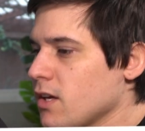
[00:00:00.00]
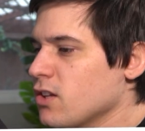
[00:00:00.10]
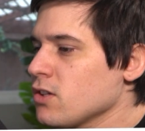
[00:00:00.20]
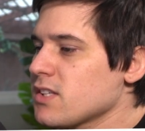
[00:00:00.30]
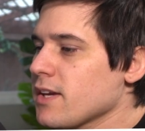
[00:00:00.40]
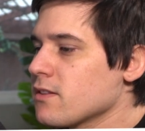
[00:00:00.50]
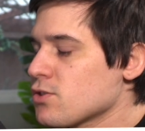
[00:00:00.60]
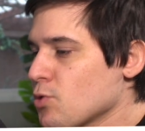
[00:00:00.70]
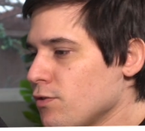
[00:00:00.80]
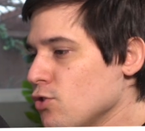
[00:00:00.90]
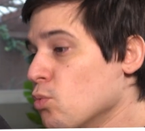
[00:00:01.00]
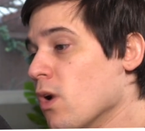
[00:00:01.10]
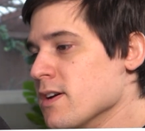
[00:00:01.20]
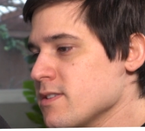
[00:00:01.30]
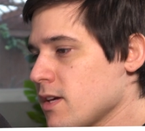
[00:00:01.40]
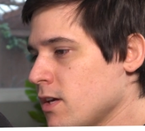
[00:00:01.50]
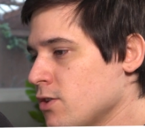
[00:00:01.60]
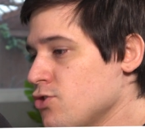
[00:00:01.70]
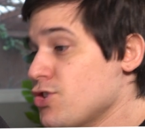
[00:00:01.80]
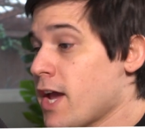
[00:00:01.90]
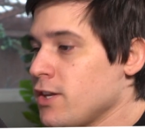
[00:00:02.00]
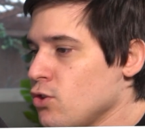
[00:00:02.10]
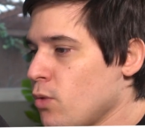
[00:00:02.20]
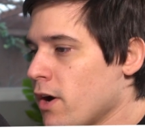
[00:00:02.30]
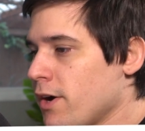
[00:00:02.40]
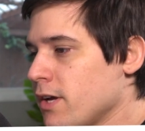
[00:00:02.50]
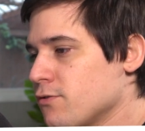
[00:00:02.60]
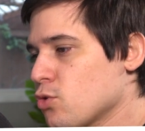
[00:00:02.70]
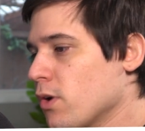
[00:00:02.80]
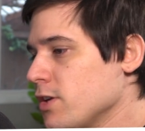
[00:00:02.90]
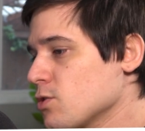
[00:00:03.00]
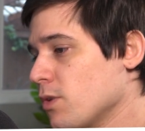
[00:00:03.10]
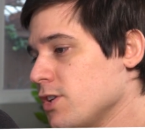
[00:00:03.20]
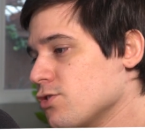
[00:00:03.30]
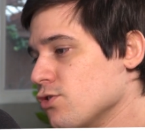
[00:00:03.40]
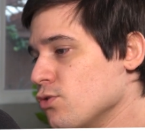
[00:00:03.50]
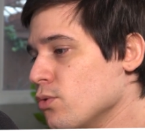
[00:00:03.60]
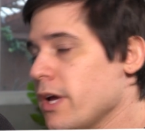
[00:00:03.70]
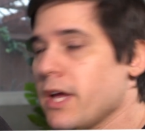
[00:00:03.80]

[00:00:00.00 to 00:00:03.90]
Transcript: It looks like this review was in January of twenty twenty-two,